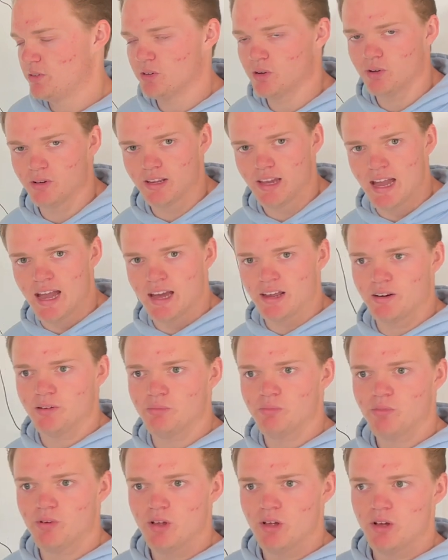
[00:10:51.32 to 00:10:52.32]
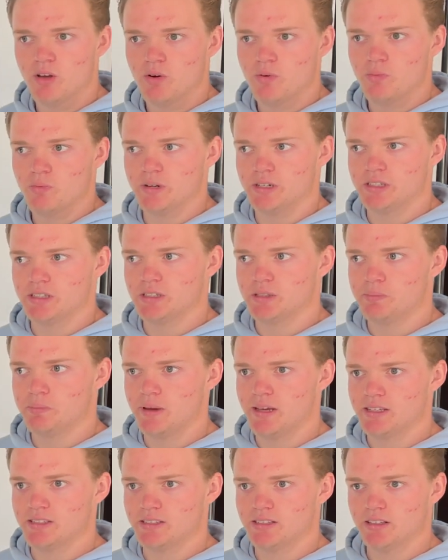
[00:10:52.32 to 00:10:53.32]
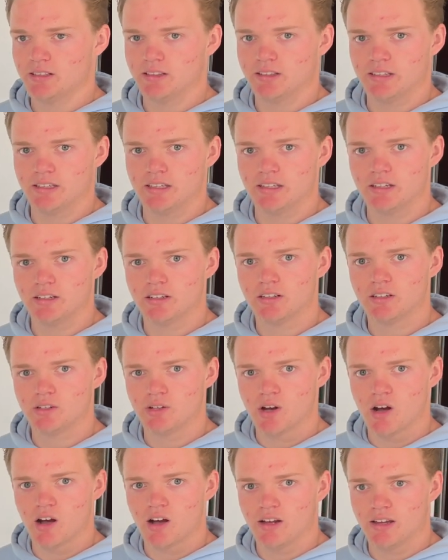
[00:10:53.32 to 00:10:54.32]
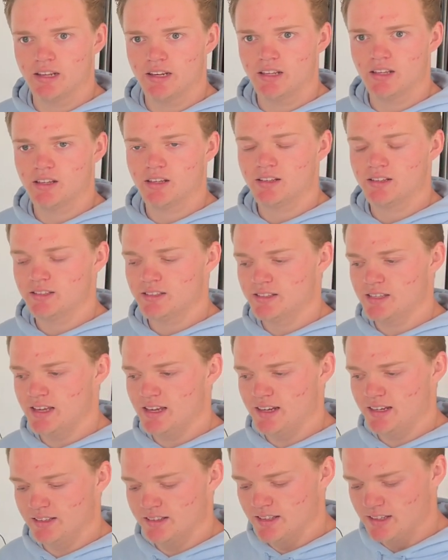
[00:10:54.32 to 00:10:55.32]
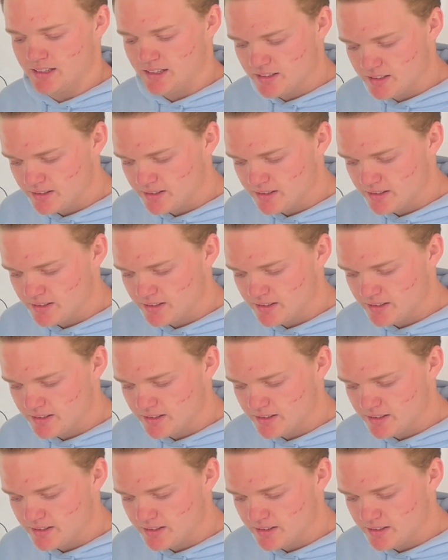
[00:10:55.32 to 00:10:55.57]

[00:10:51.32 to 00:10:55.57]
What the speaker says: called Adam, which is basically God saying, like,